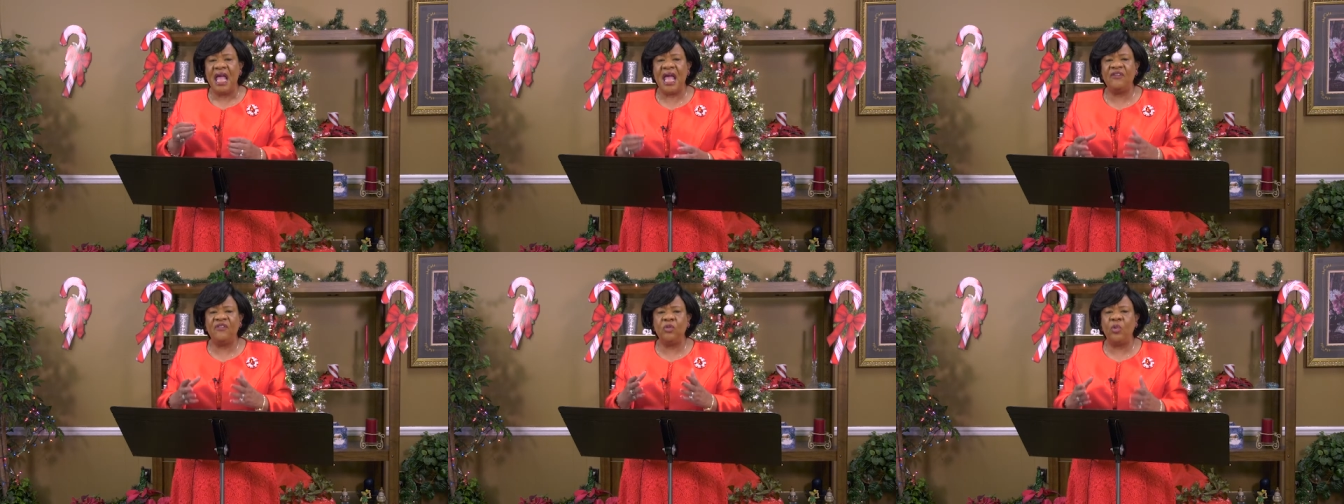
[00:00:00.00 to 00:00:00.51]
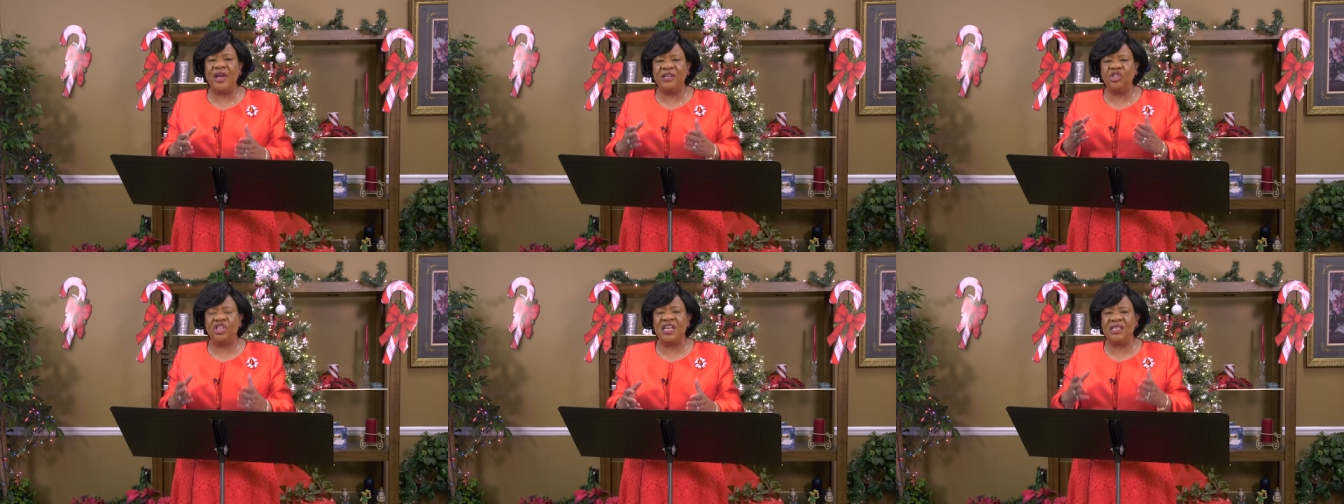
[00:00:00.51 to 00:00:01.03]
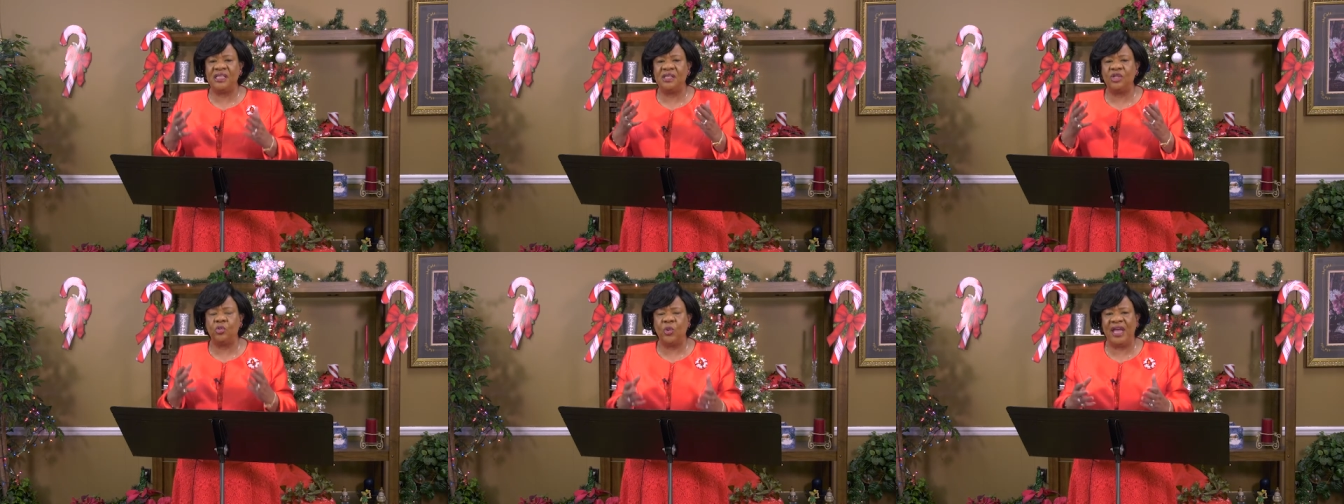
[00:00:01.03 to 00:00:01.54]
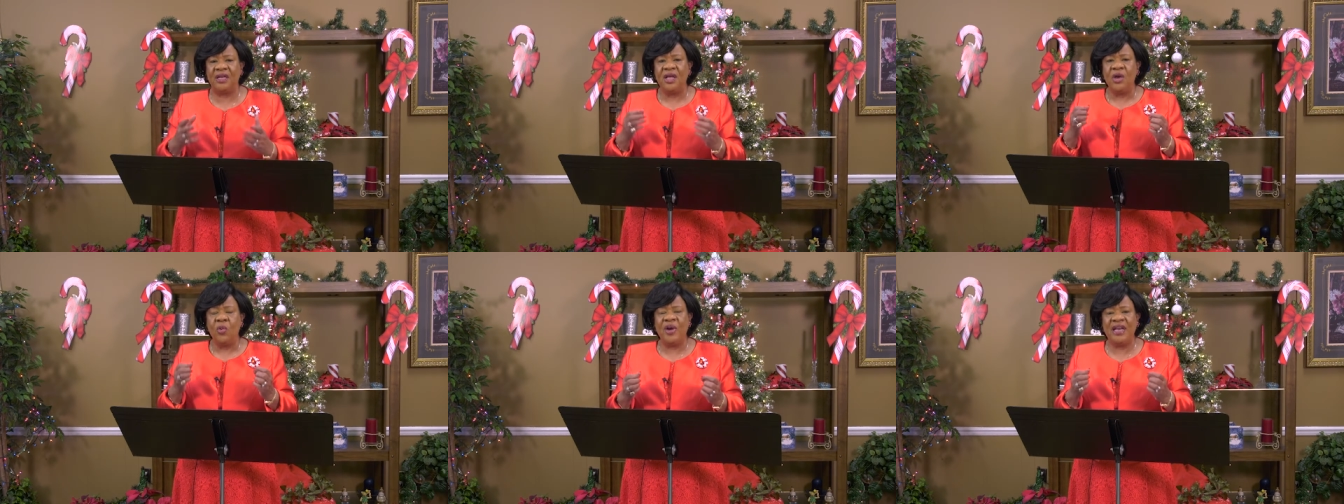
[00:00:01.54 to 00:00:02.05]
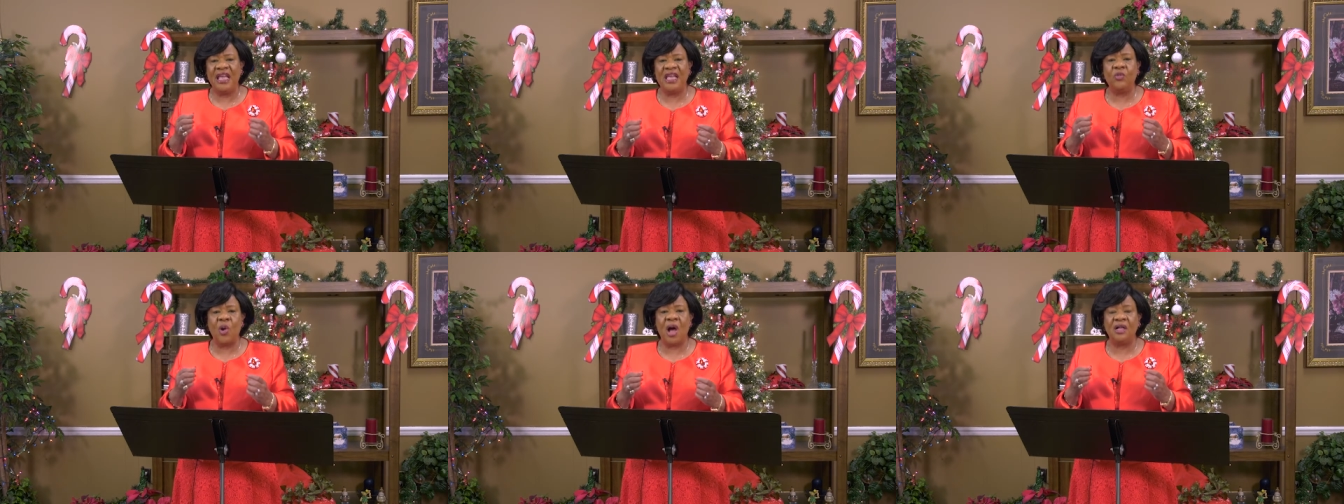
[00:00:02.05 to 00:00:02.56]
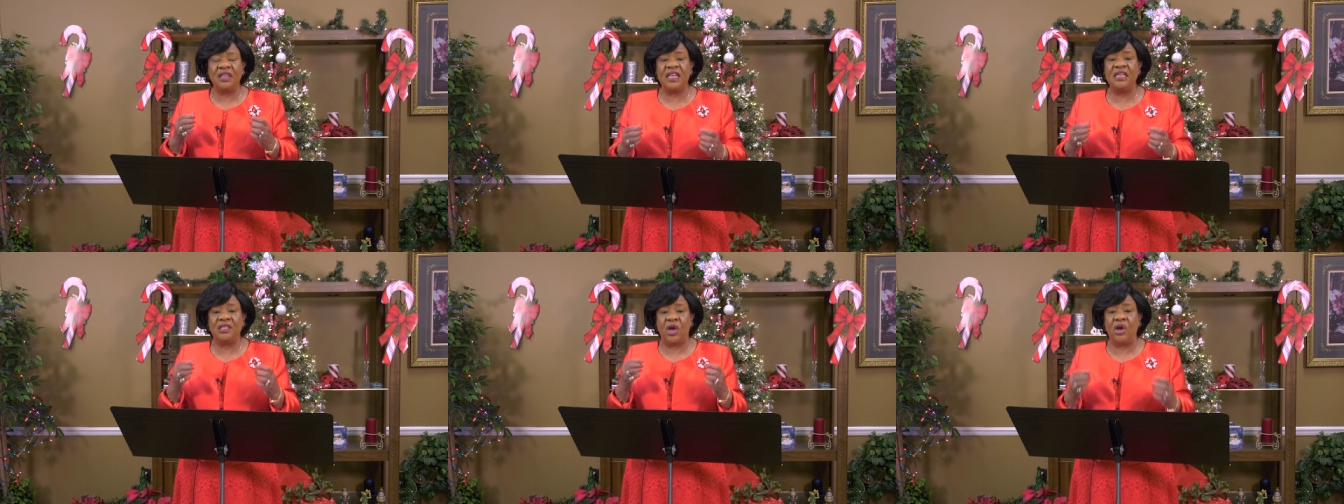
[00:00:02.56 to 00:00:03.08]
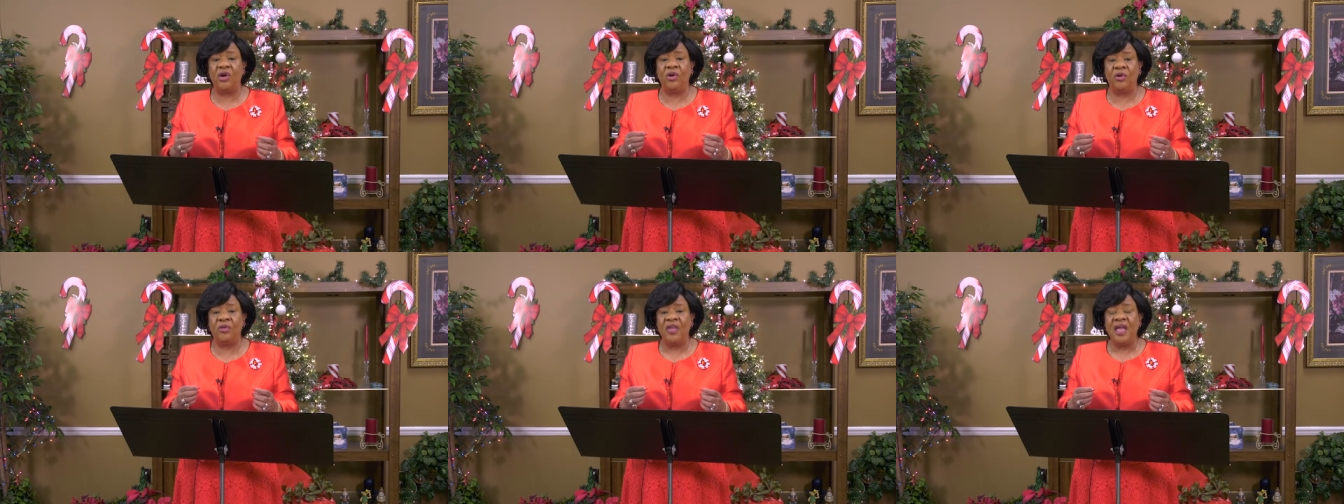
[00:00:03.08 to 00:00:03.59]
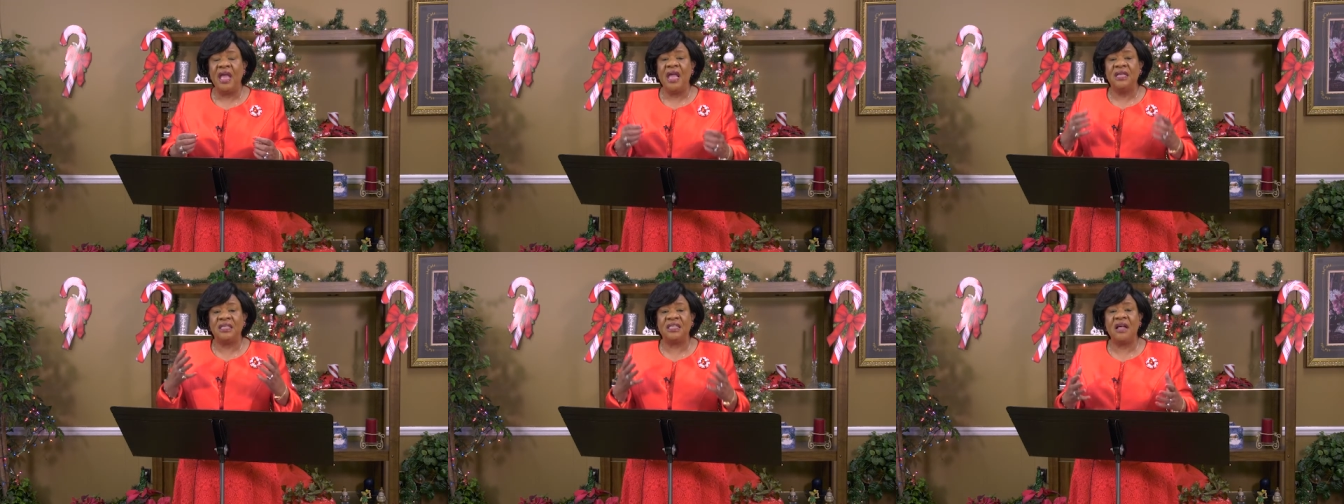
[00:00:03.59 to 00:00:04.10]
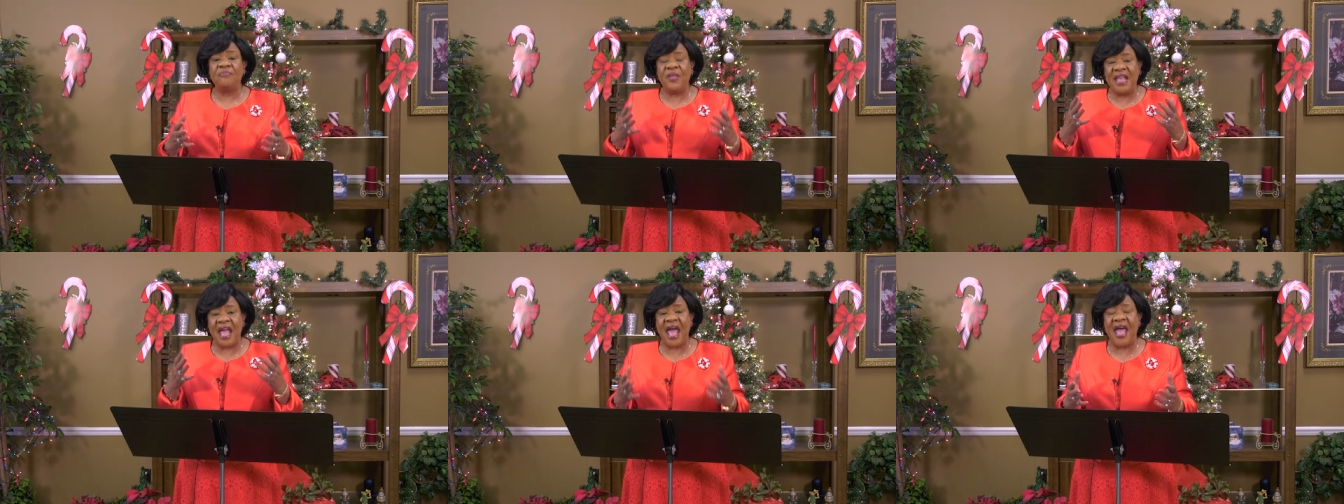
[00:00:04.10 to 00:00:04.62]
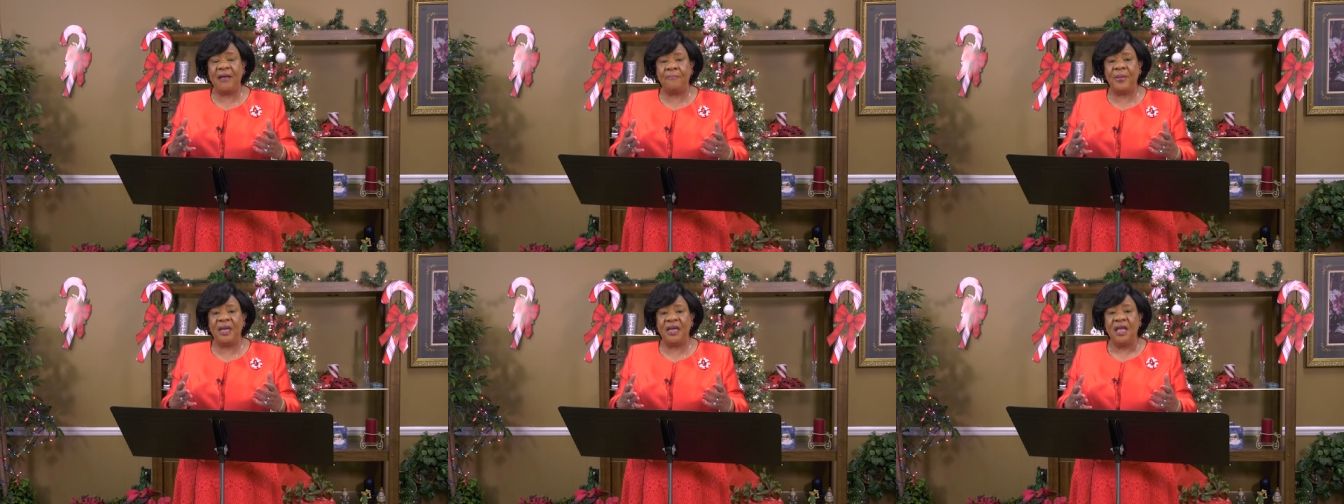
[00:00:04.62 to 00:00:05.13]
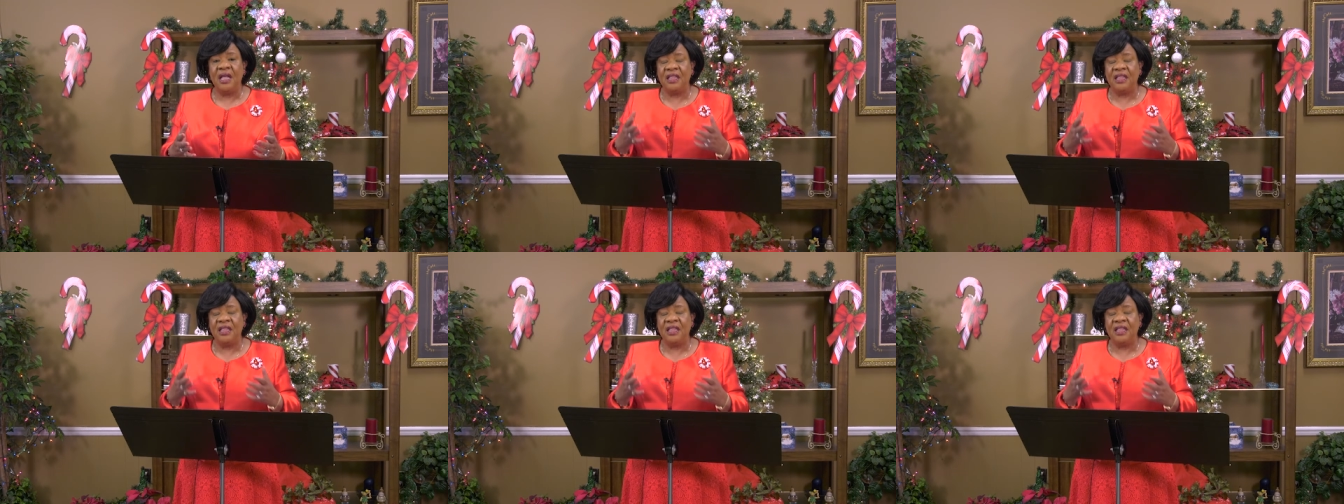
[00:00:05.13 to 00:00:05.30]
Everywhere Jesus went, when he walked this earth, something happened.